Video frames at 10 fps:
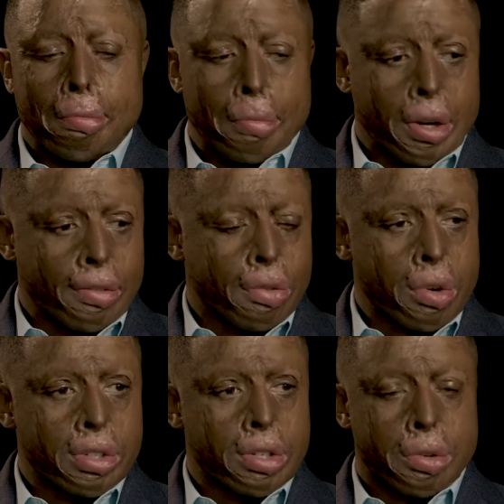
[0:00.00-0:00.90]
But
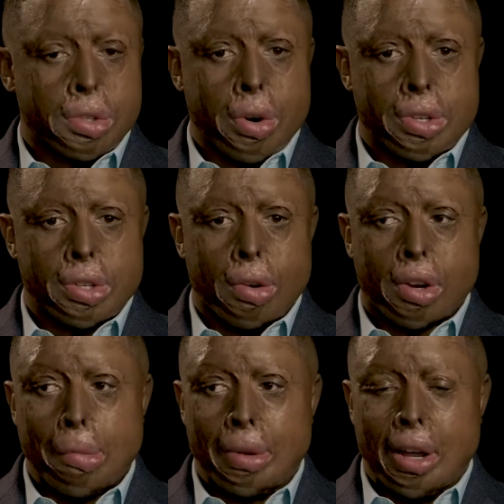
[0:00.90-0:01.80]
unfortunately, those choices don't
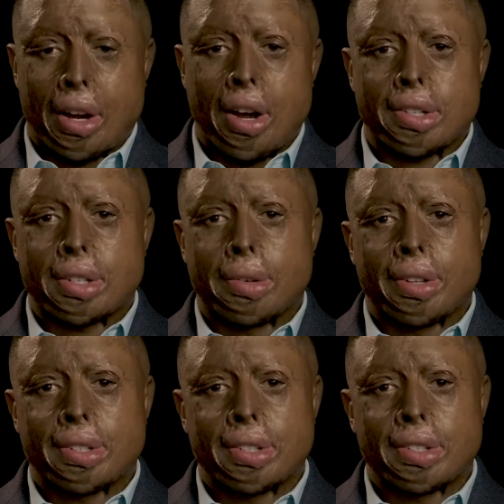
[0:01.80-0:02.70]
come without
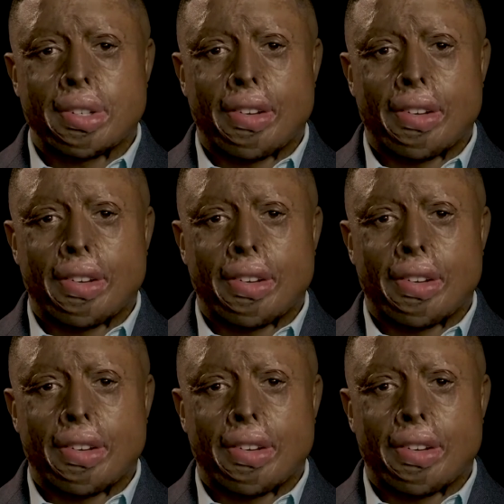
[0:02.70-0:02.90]
consequences.